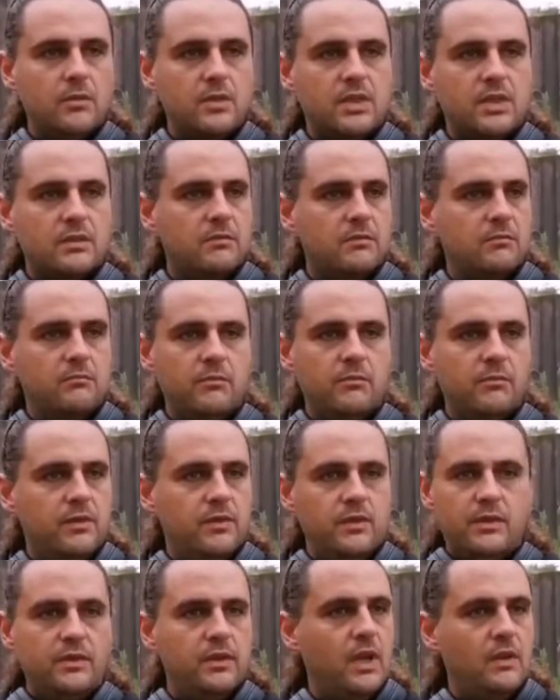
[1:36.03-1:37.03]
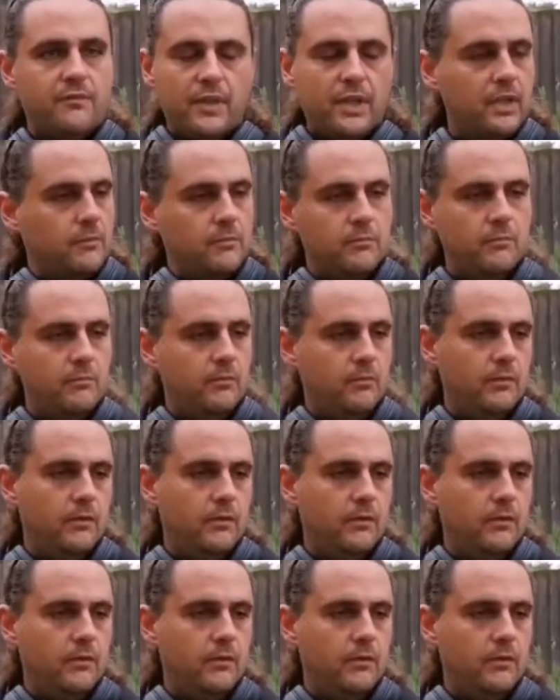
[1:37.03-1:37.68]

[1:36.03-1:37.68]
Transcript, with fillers: It was nothing